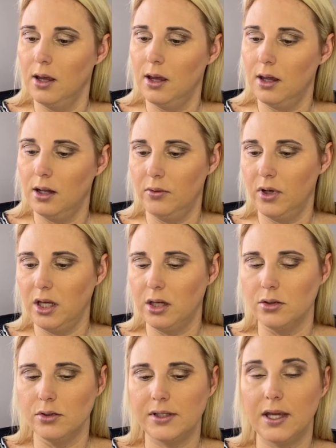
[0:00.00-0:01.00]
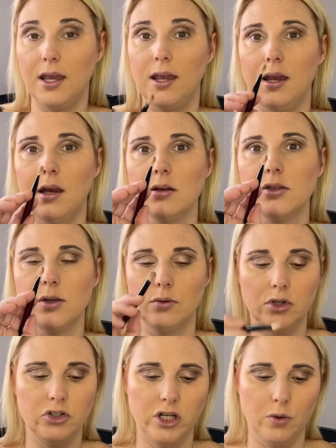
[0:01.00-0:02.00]
and I'm going to use a
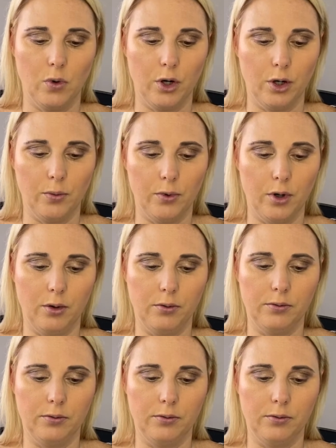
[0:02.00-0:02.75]
Sonia G Worker Pro.